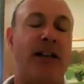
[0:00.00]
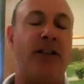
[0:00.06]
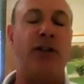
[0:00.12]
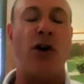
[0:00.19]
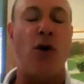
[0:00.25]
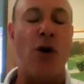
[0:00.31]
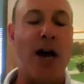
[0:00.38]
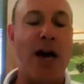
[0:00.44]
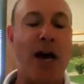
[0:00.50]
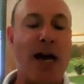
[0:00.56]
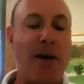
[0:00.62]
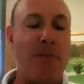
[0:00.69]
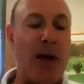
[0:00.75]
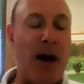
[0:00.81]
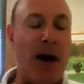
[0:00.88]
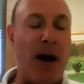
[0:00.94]
So
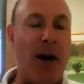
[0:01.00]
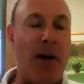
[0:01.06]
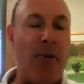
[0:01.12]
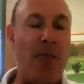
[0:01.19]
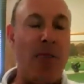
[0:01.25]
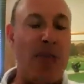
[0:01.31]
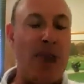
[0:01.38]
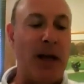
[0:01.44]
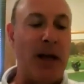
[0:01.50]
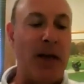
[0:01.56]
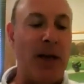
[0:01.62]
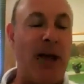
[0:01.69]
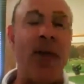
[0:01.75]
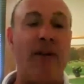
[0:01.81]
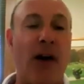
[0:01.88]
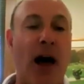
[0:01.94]
a
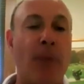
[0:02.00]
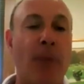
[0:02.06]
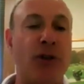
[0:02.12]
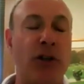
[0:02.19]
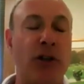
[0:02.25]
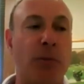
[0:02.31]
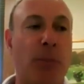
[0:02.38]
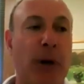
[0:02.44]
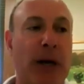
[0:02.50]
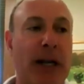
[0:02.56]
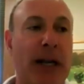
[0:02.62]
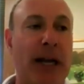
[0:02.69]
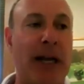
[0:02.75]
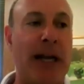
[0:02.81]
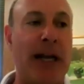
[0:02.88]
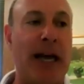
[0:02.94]
lot of options, but
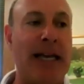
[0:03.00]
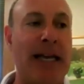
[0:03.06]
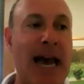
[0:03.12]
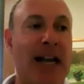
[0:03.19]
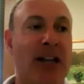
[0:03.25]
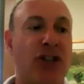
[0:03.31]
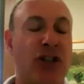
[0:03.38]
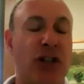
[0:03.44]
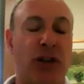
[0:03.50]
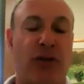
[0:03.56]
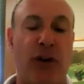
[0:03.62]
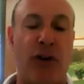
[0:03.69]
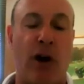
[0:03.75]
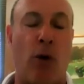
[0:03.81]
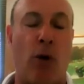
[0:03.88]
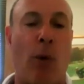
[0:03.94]
again, it's just
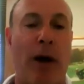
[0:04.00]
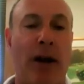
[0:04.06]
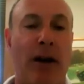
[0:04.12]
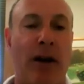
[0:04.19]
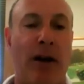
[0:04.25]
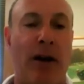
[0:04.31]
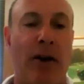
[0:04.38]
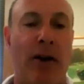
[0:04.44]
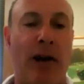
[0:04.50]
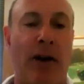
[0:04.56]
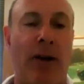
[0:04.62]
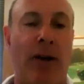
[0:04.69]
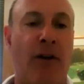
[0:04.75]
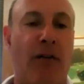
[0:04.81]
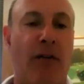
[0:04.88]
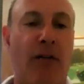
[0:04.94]
figuring out what their
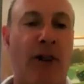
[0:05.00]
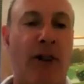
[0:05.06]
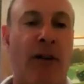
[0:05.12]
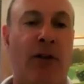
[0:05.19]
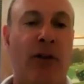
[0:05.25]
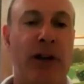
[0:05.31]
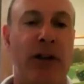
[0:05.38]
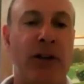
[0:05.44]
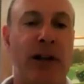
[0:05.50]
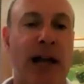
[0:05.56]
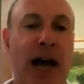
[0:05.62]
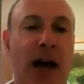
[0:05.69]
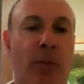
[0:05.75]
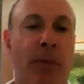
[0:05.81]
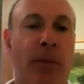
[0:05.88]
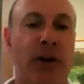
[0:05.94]
comfort level is and
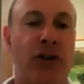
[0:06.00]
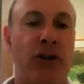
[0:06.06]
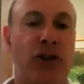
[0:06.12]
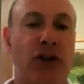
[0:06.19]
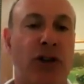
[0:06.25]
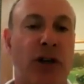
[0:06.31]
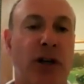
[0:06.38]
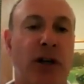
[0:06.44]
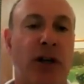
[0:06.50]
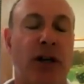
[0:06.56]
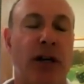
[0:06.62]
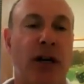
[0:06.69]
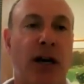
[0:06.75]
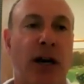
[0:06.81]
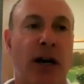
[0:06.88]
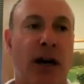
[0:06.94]
how much
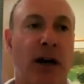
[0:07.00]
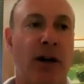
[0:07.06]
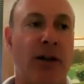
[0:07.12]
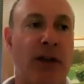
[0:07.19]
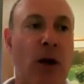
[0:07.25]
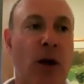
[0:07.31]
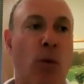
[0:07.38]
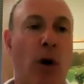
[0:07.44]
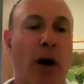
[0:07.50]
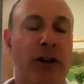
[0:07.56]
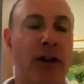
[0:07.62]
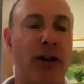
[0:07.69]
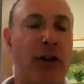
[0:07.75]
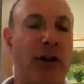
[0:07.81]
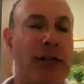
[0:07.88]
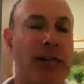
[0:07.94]
they want
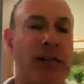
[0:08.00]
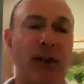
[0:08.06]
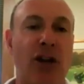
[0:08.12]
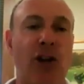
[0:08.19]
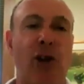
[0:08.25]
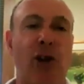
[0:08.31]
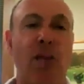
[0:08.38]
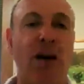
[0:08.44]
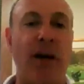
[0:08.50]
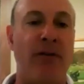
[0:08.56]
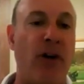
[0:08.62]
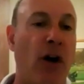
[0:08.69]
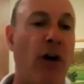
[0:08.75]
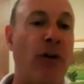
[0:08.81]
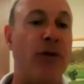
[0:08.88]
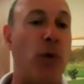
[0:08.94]
to continue to be
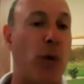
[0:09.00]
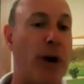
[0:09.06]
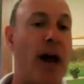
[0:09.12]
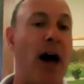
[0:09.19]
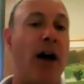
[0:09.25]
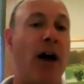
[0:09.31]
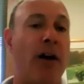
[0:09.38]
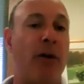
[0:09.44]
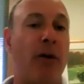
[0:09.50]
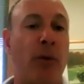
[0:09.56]
involved or not